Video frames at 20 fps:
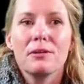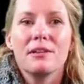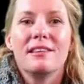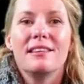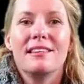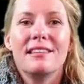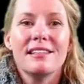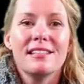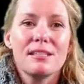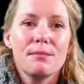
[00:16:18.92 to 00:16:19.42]

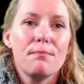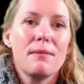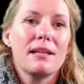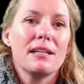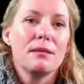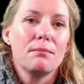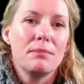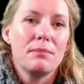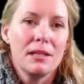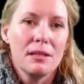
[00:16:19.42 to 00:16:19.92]
with this
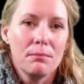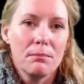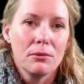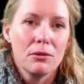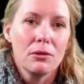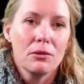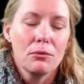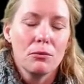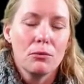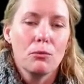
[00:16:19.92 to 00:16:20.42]
many
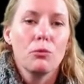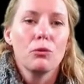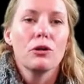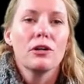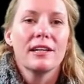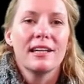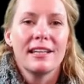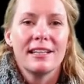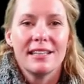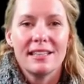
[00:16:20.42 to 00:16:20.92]
people
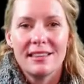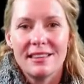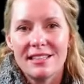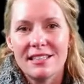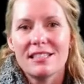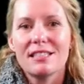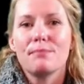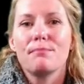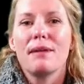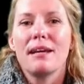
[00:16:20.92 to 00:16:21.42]
working in
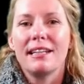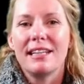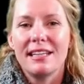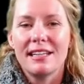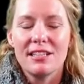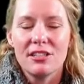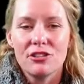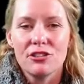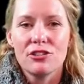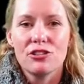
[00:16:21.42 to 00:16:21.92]
this many
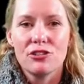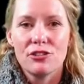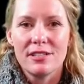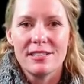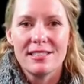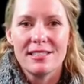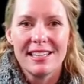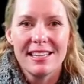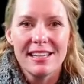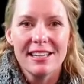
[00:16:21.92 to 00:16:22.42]

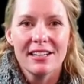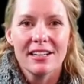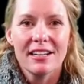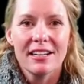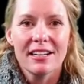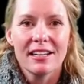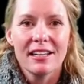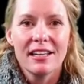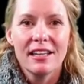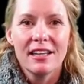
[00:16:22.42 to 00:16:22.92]
industries
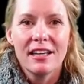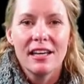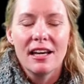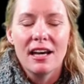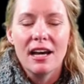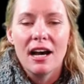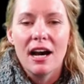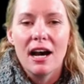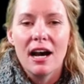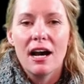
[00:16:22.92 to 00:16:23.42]
here.
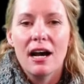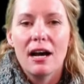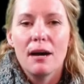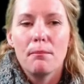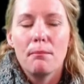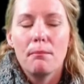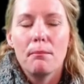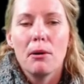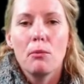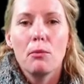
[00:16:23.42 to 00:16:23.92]
Um,
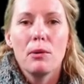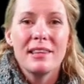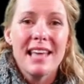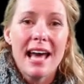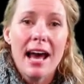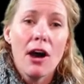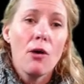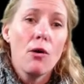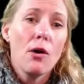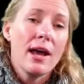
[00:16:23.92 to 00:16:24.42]
but
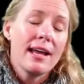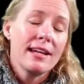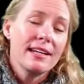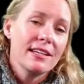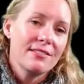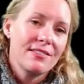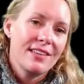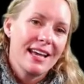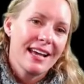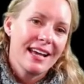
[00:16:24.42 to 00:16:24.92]
without any
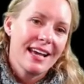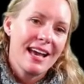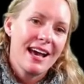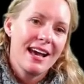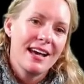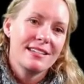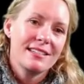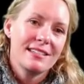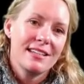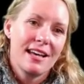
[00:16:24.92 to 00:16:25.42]
of that
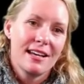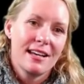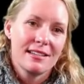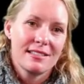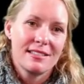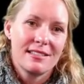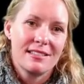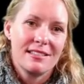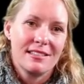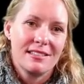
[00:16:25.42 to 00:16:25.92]

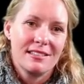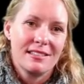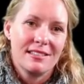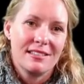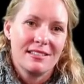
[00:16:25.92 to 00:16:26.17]
context,